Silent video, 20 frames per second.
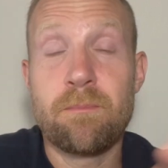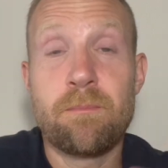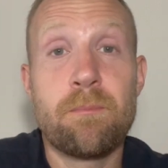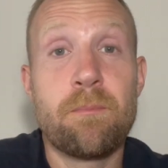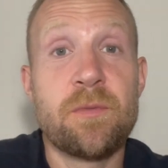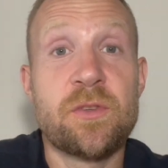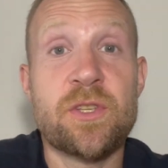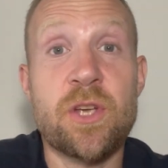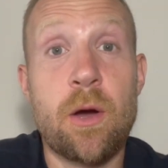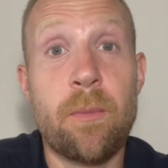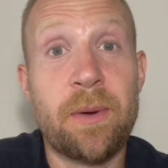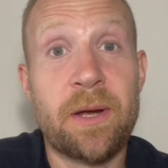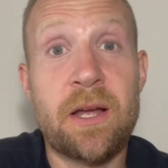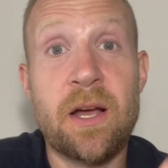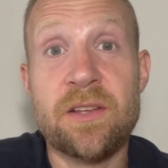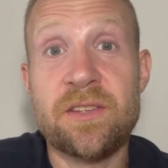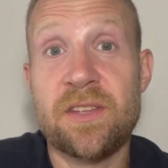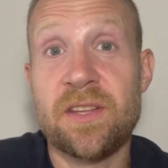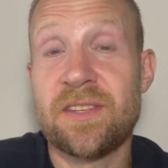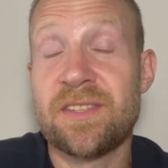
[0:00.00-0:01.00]
So
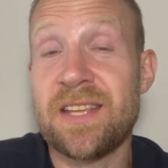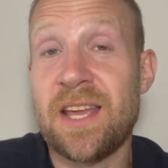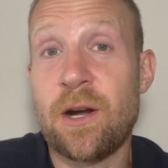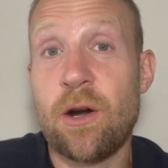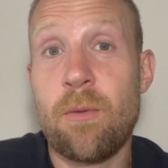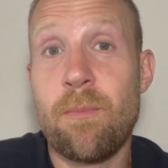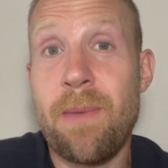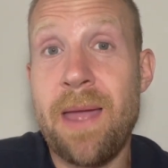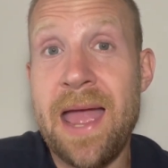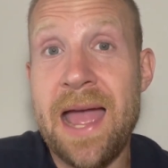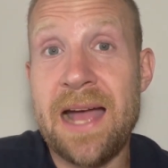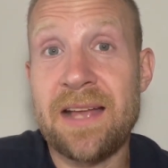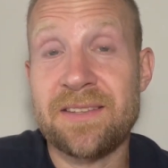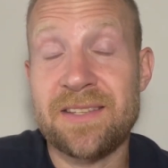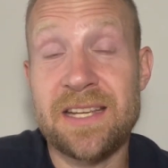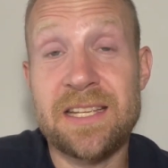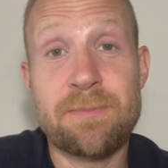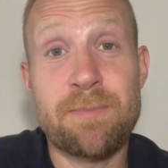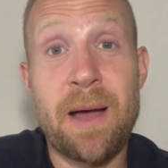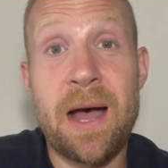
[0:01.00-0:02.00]
because the center of mass
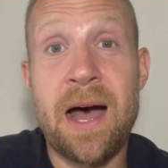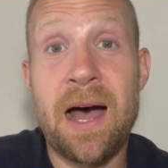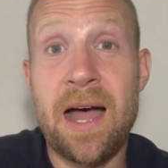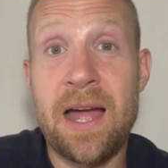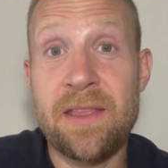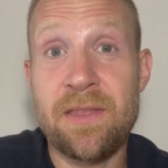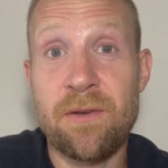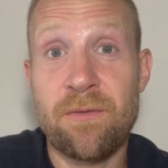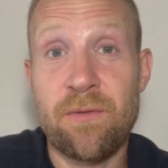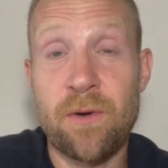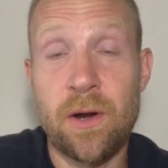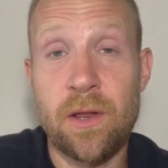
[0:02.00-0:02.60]
is behind the front